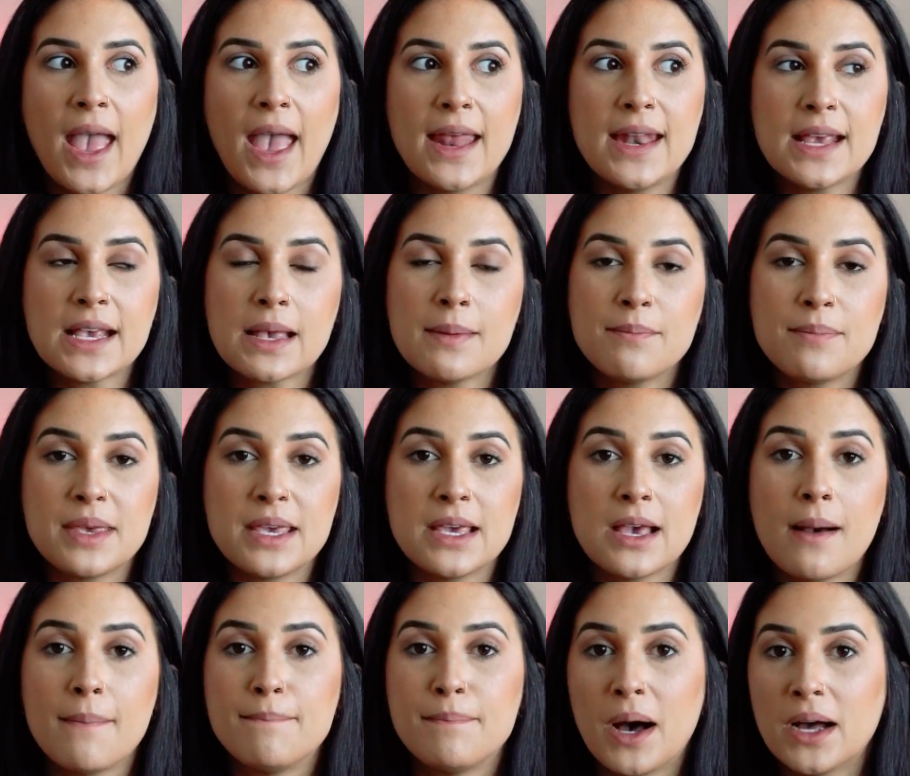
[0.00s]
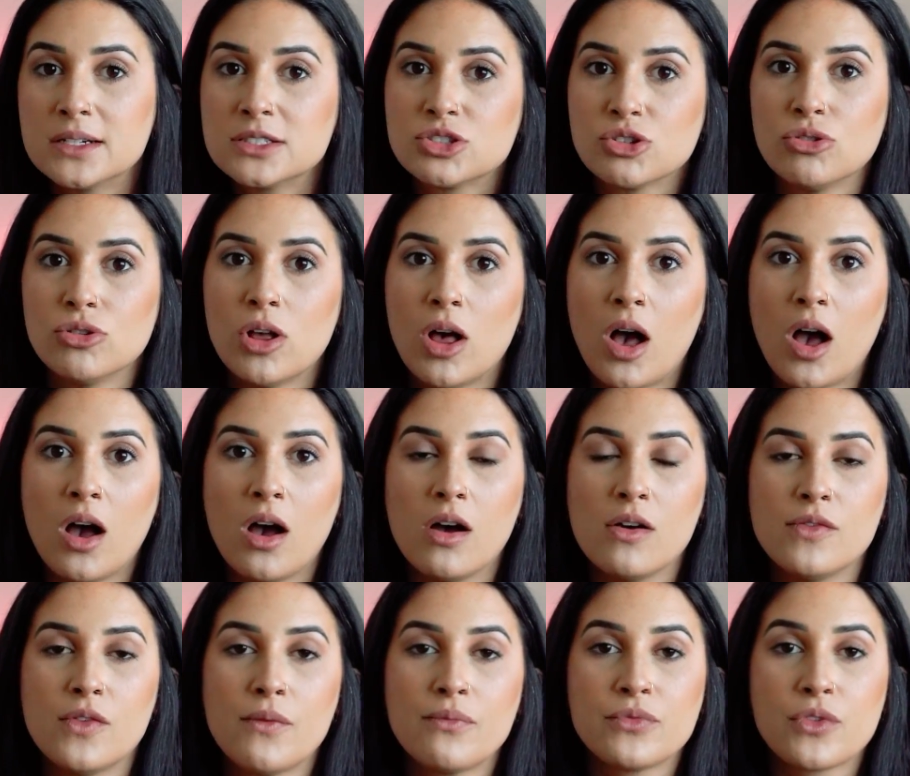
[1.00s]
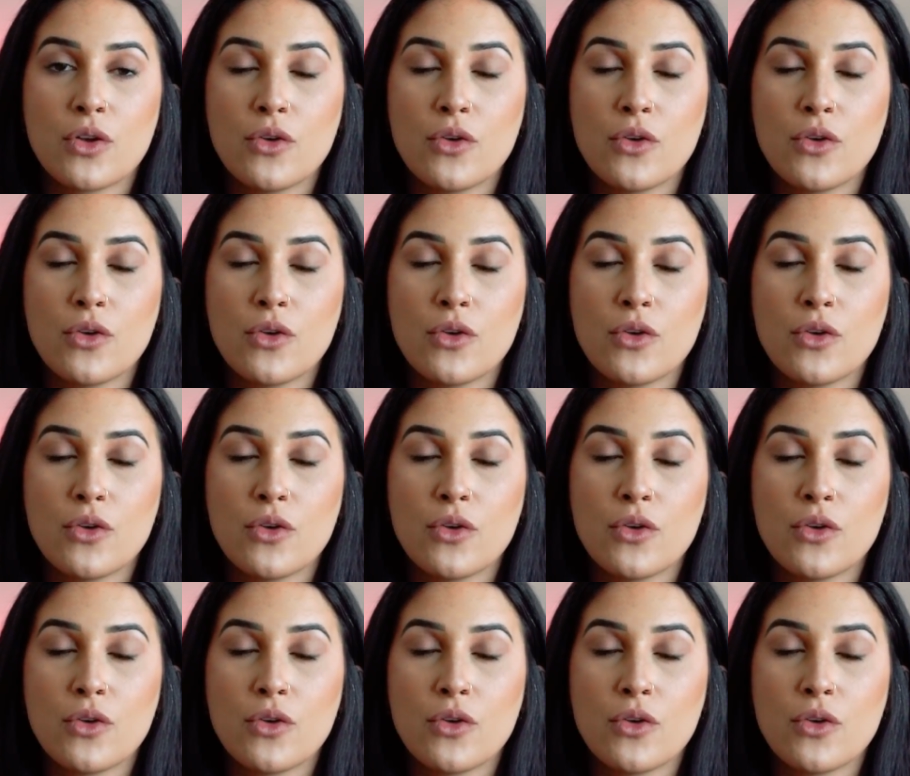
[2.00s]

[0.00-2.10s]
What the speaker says: And it can be a bundle of